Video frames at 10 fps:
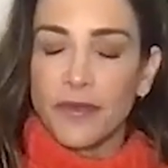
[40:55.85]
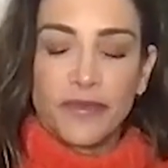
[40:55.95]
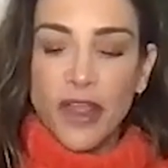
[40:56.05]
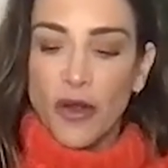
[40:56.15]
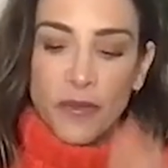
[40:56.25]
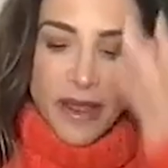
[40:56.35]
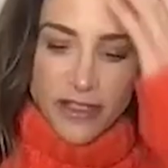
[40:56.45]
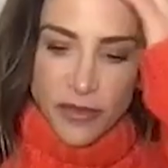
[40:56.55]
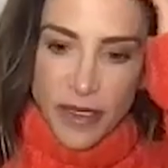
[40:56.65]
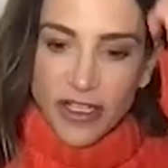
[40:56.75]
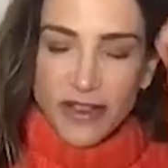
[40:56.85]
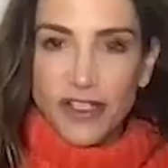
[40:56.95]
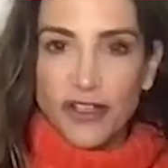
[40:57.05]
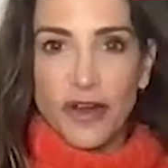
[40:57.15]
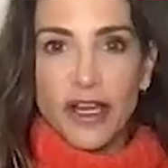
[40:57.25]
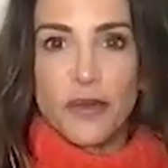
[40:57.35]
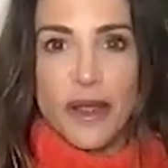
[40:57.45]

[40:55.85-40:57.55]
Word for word: No, masturbation is a great way.